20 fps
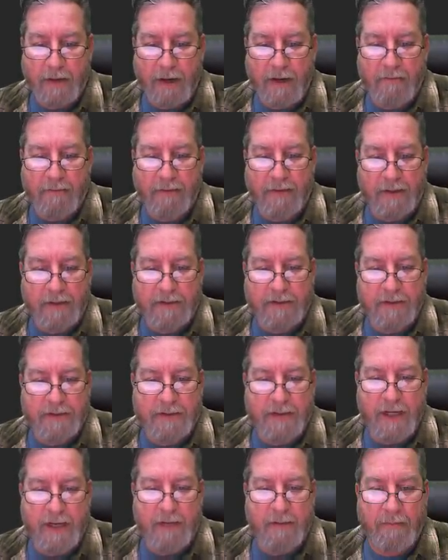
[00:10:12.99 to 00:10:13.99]
Everything's the
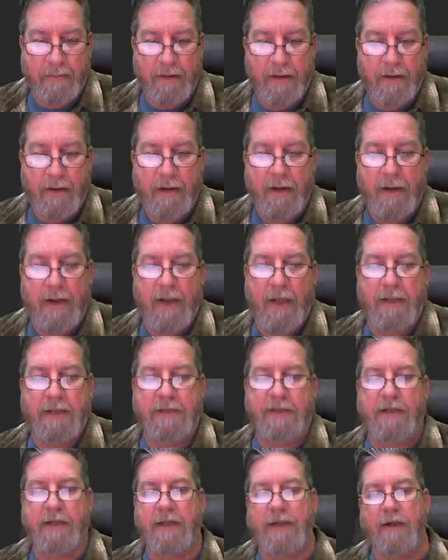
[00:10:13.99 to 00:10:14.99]
same as
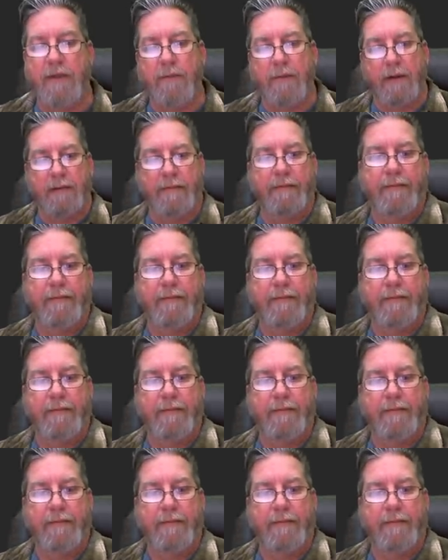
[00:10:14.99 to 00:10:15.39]
in a human.